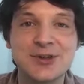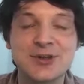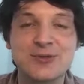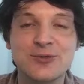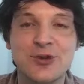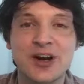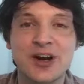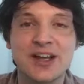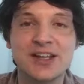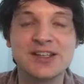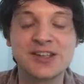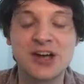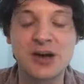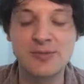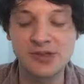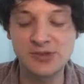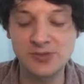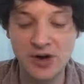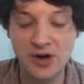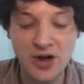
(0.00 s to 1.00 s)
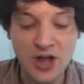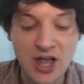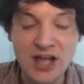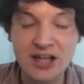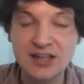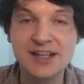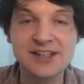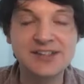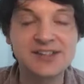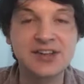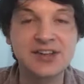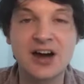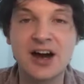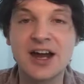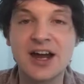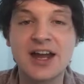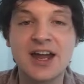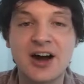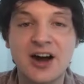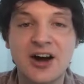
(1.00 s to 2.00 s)
good writing time as well. Listen,
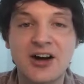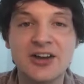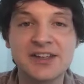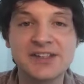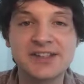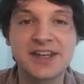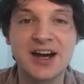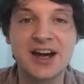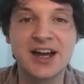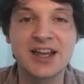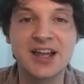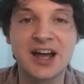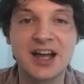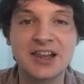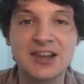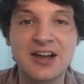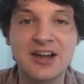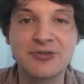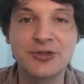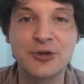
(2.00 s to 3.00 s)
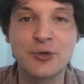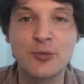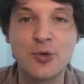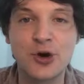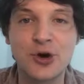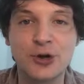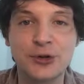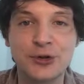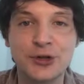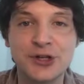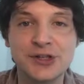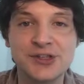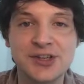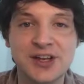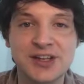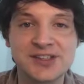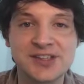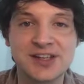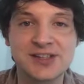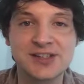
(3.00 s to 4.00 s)
I honestly, I, I love the world that you
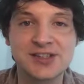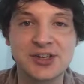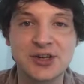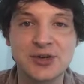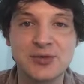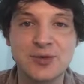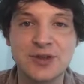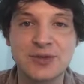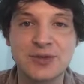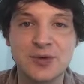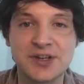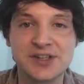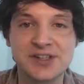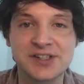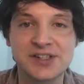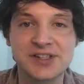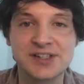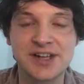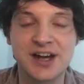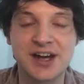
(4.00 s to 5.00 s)
took us into with Wizards.